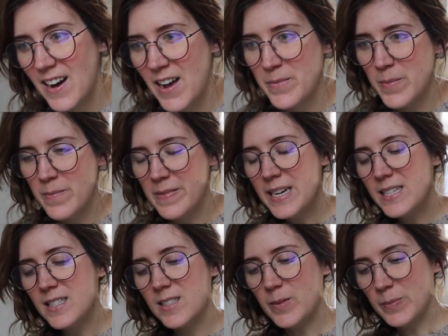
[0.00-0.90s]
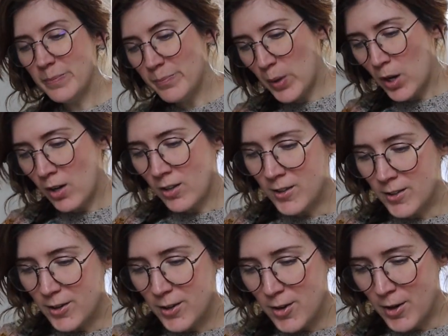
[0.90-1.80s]
a mixed ball
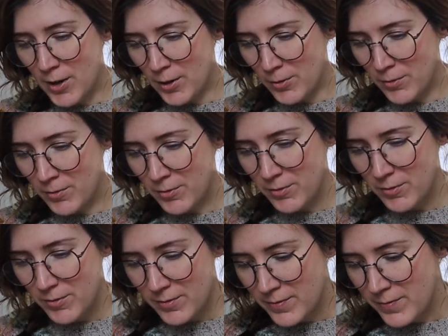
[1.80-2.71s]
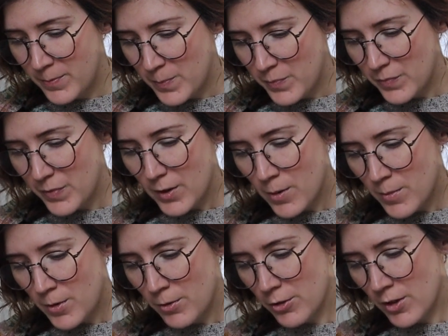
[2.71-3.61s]
of
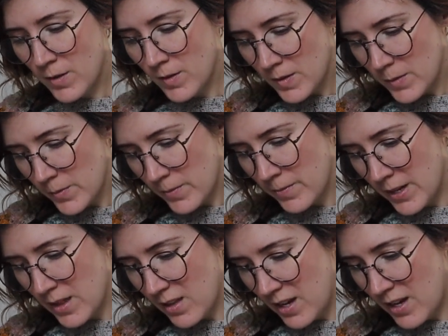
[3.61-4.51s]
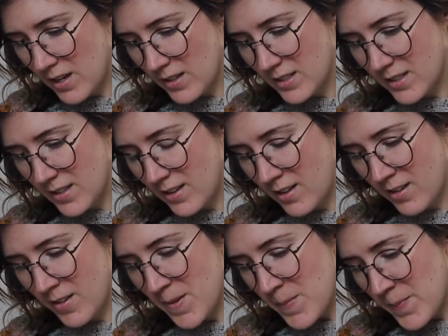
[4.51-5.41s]
emotions with it.
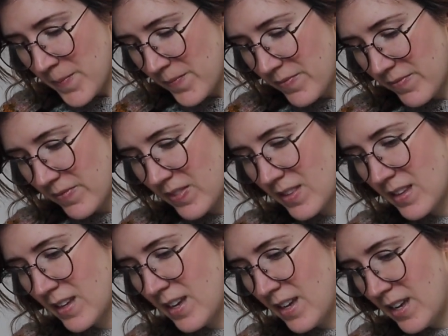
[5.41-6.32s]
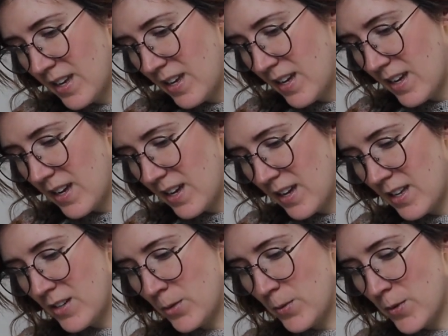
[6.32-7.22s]
I
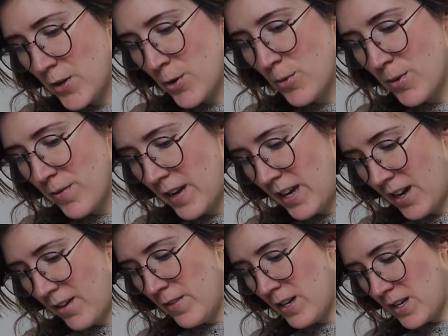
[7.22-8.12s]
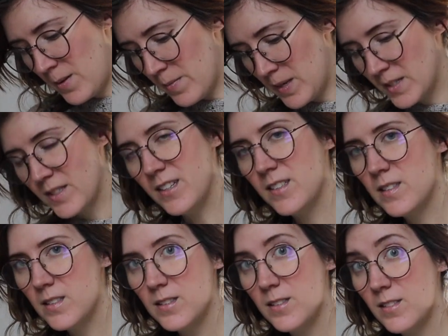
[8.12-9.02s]
don't know if I have any
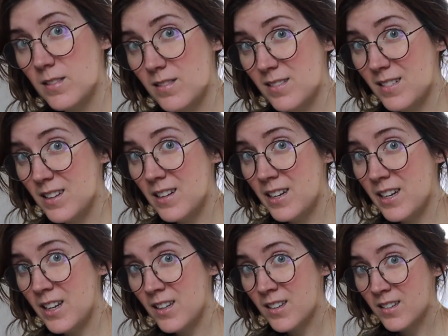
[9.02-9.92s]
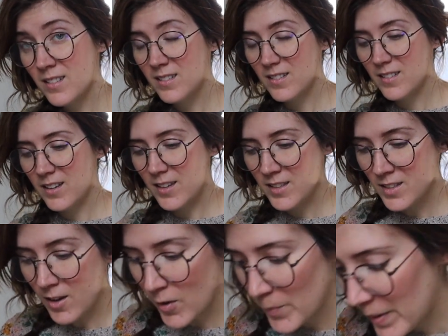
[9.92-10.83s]
business knitting a sock